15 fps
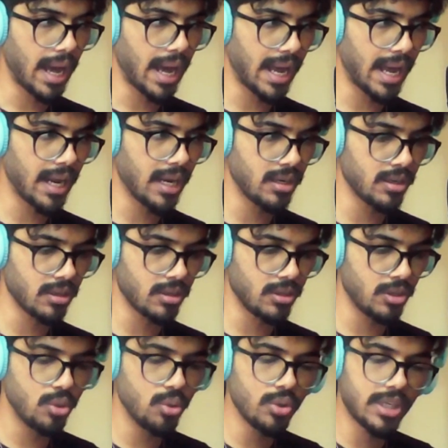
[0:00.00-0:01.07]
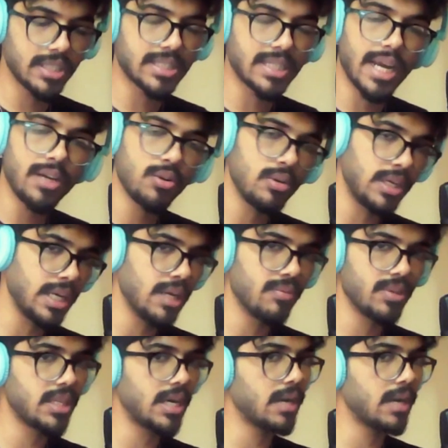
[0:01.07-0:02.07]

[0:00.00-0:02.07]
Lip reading: and you decide to deal with